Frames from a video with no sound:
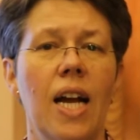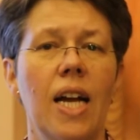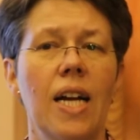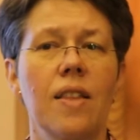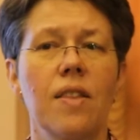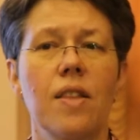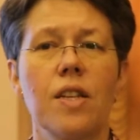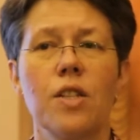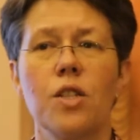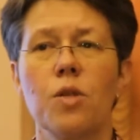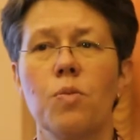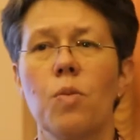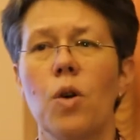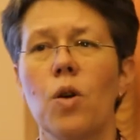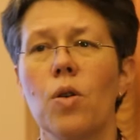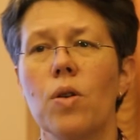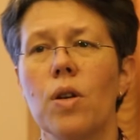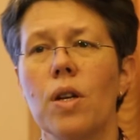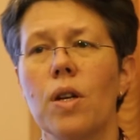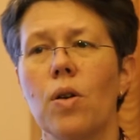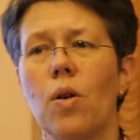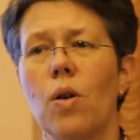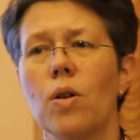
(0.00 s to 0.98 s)
And this
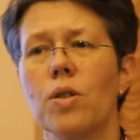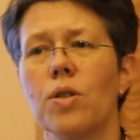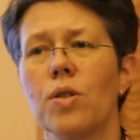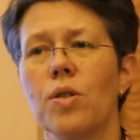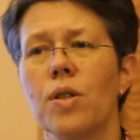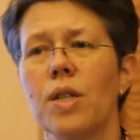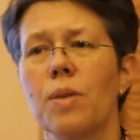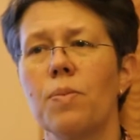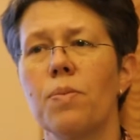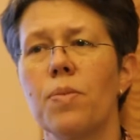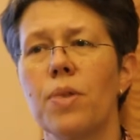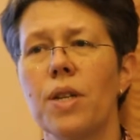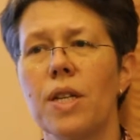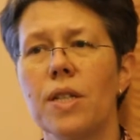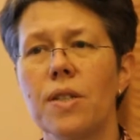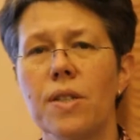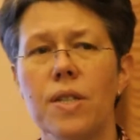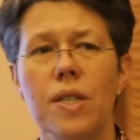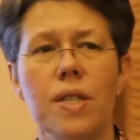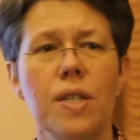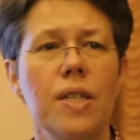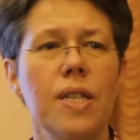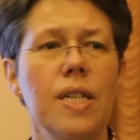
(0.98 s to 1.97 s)
model also
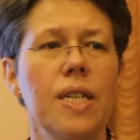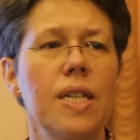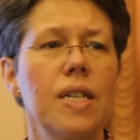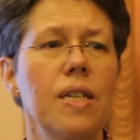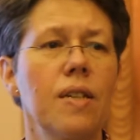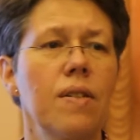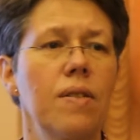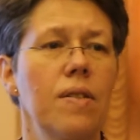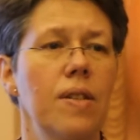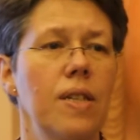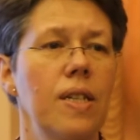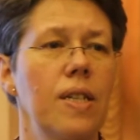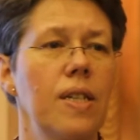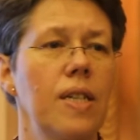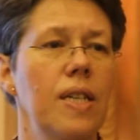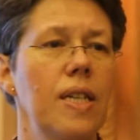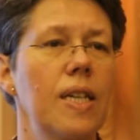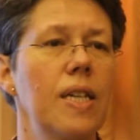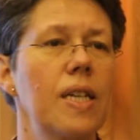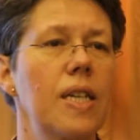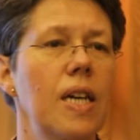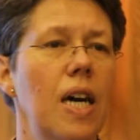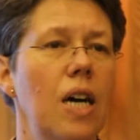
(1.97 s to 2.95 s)
implicitly
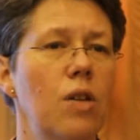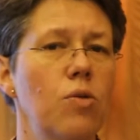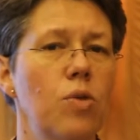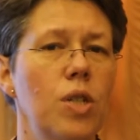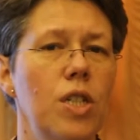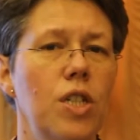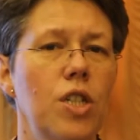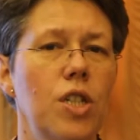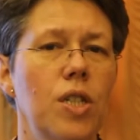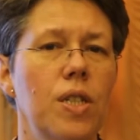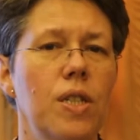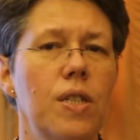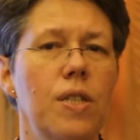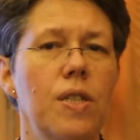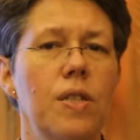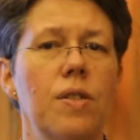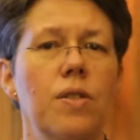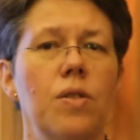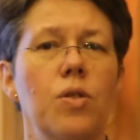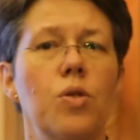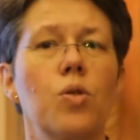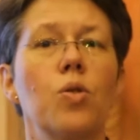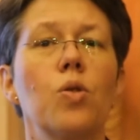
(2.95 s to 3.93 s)

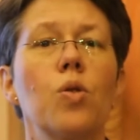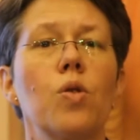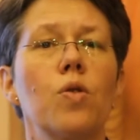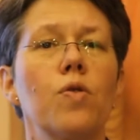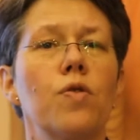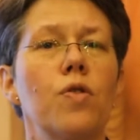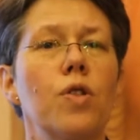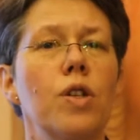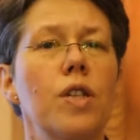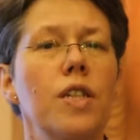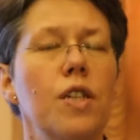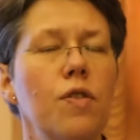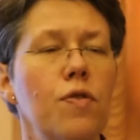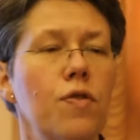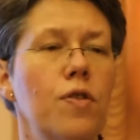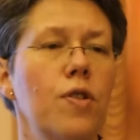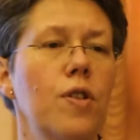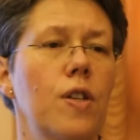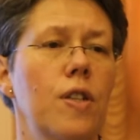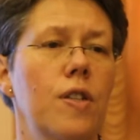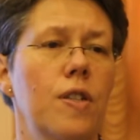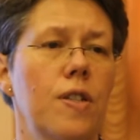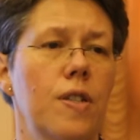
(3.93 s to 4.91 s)
encourages to look for
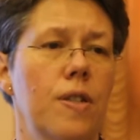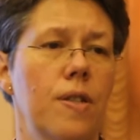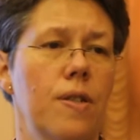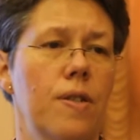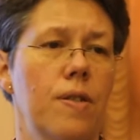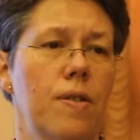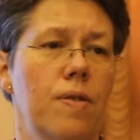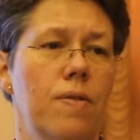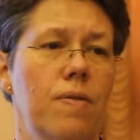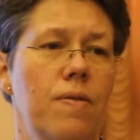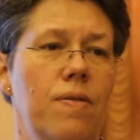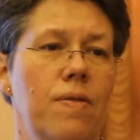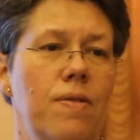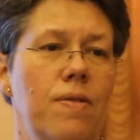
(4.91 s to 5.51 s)
differences.